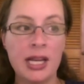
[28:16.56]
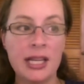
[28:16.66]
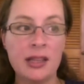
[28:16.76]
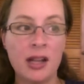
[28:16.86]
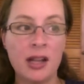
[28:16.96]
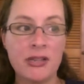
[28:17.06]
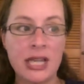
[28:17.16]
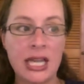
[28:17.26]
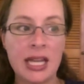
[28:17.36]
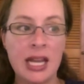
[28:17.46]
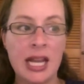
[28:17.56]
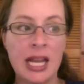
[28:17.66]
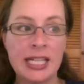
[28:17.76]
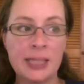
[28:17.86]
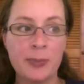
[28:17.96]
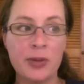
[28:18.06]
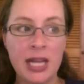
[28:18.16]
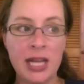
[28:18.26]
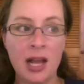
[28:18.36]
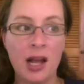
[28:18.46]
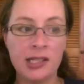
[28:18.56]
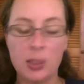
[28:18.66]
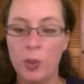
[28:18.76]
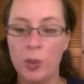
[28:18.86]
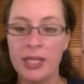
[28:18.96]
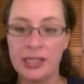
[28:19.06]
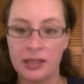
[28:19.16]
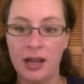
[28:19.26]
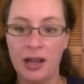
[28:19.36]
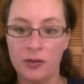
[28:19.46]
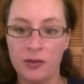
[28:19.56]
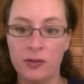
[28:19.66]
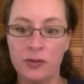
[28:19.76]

in that I think it's pretty hard to weasel out of